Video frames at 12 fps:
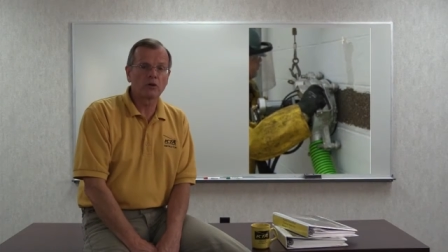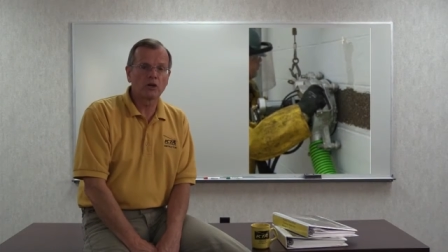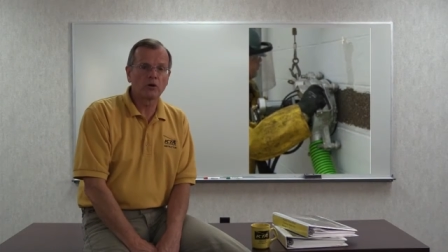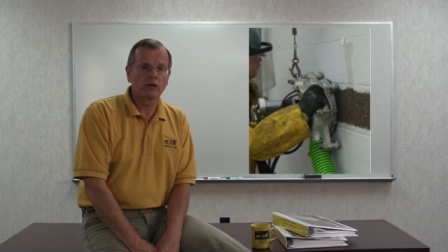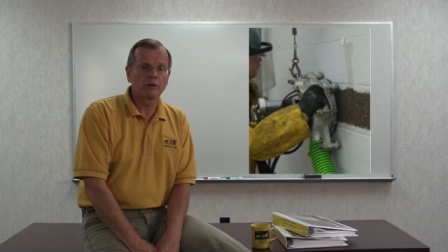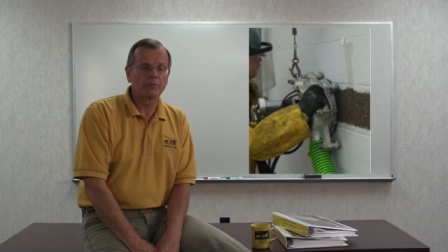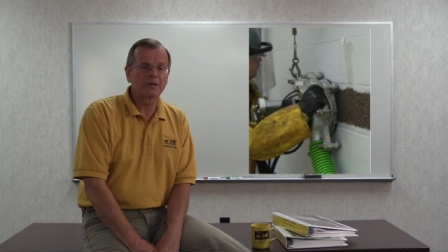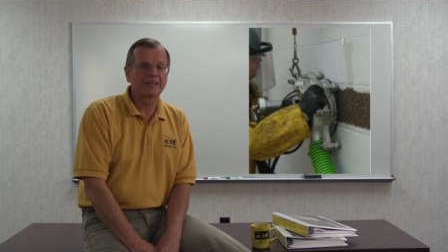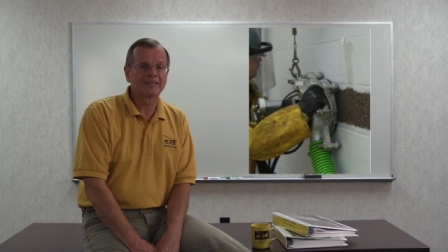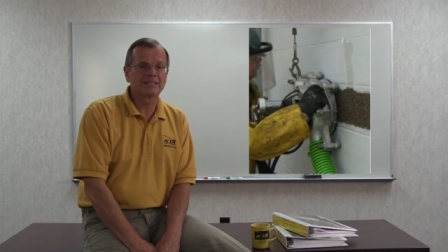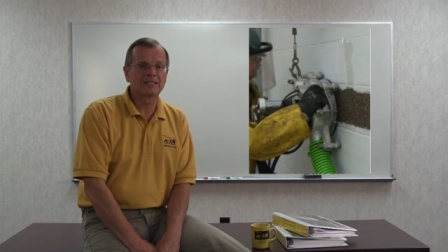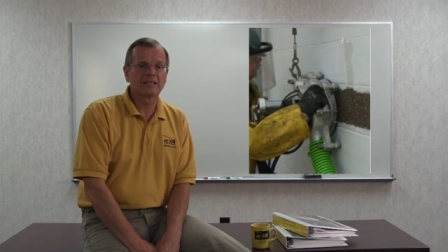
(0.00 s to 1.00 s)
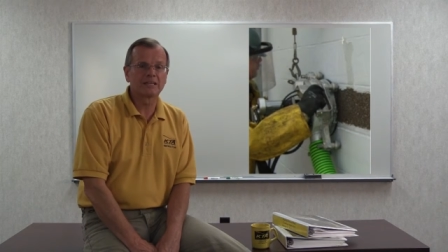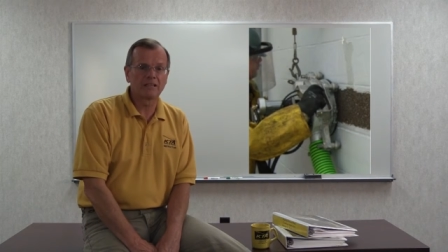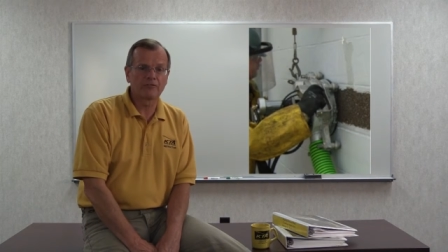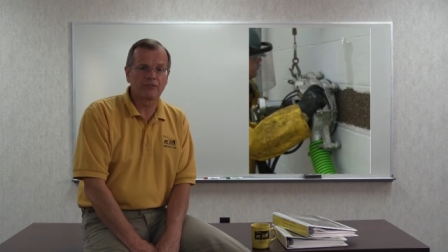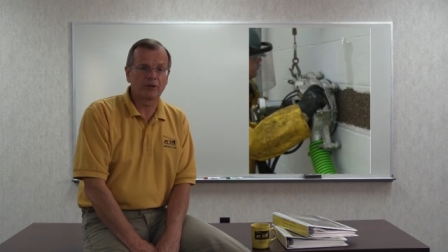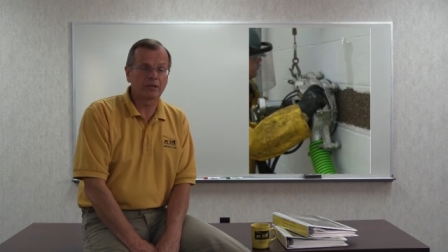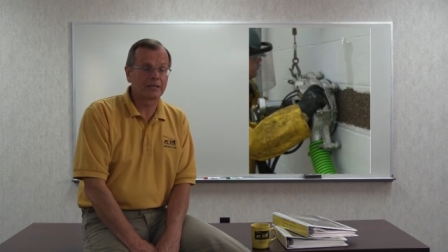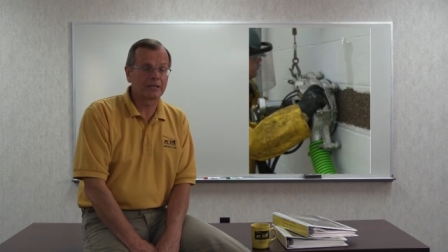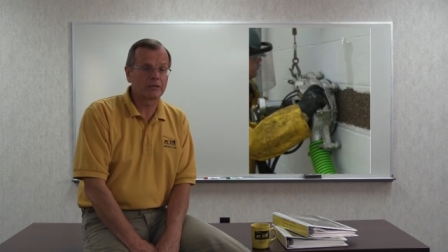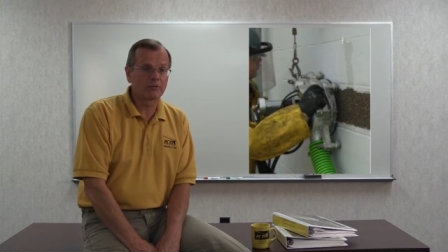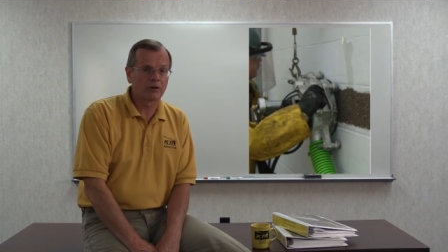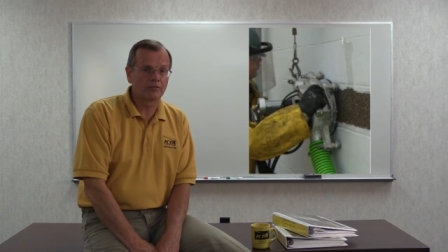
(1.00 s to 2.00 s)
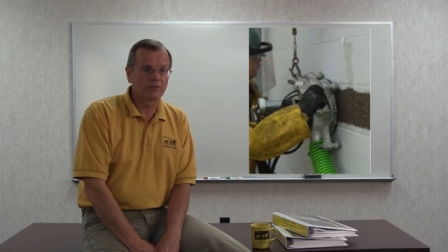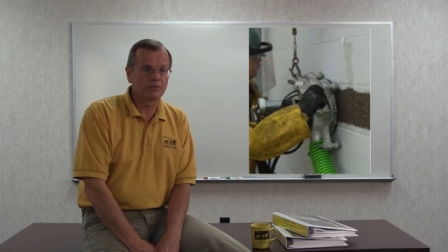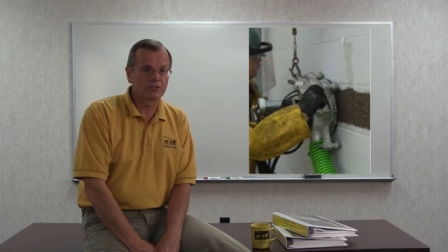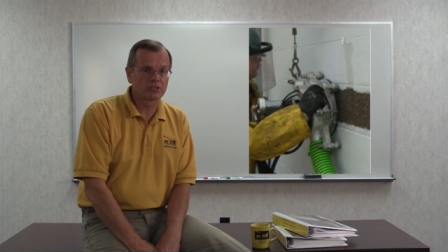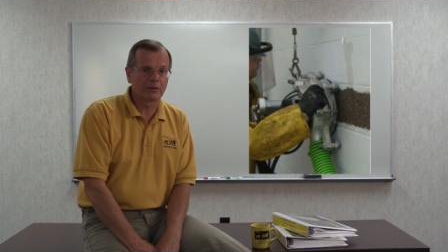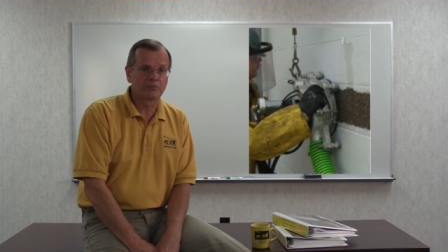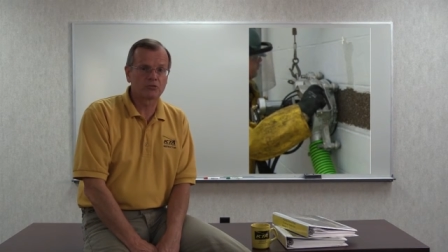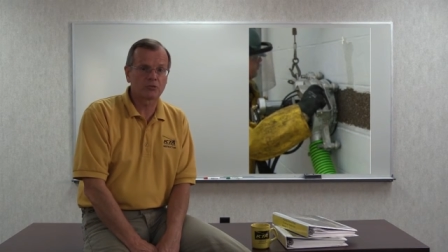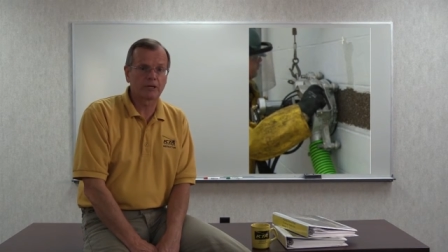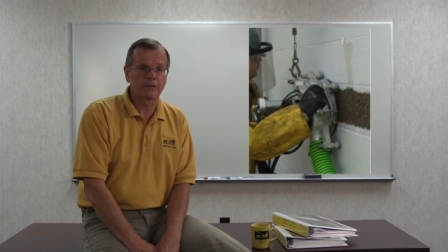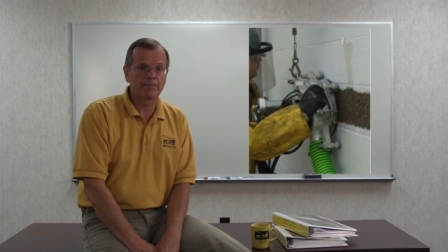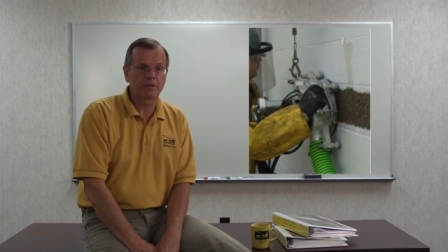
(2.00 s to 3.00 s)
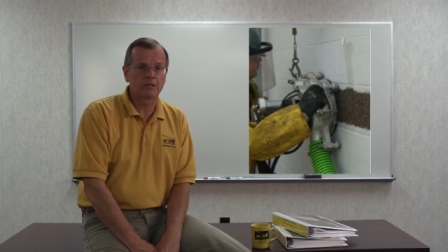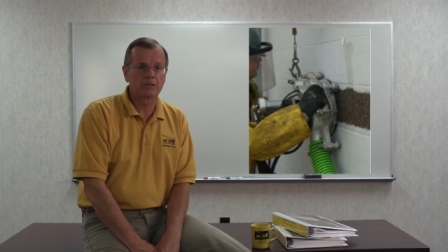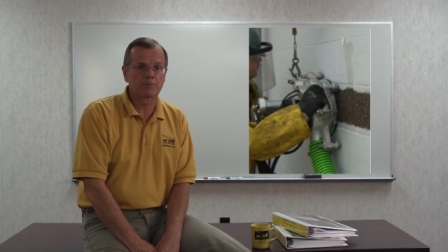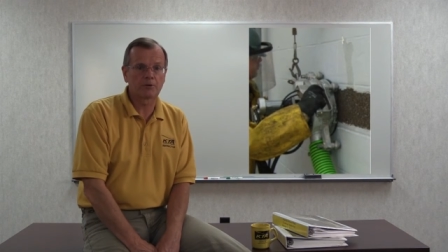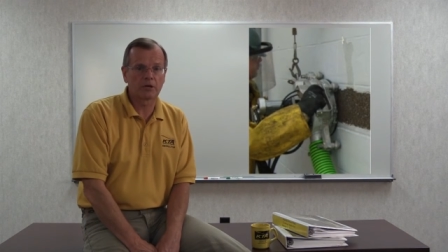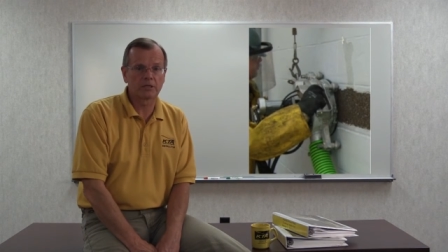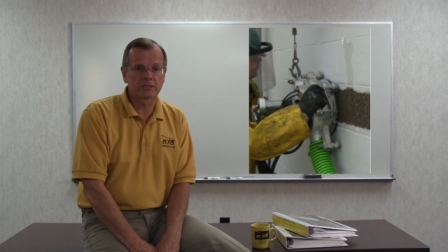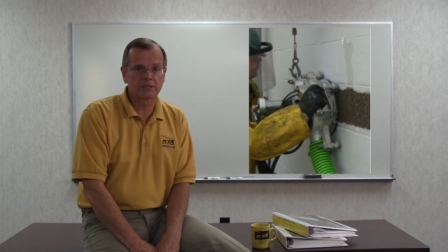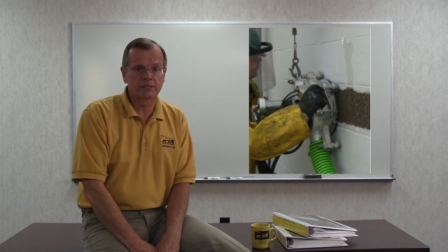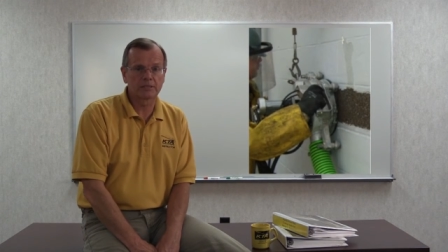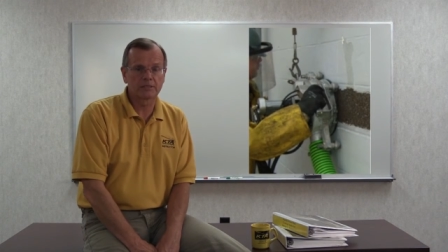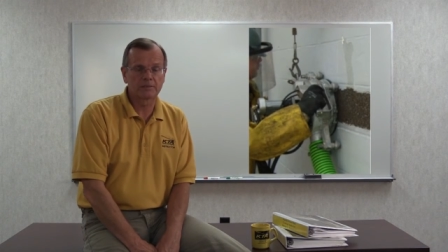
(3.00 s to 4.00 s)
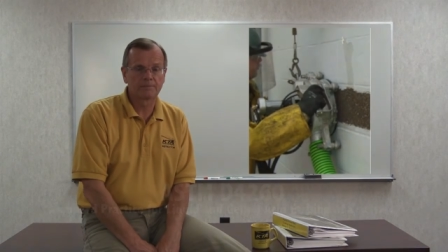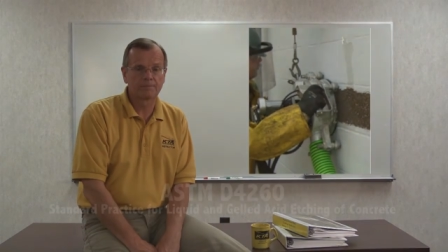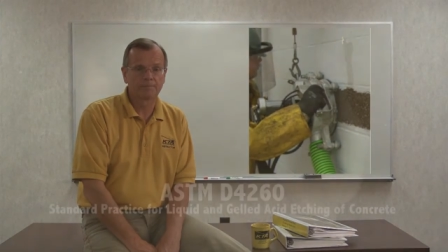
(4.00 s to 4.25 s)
the coating but can significantly roughen the substrate in the process.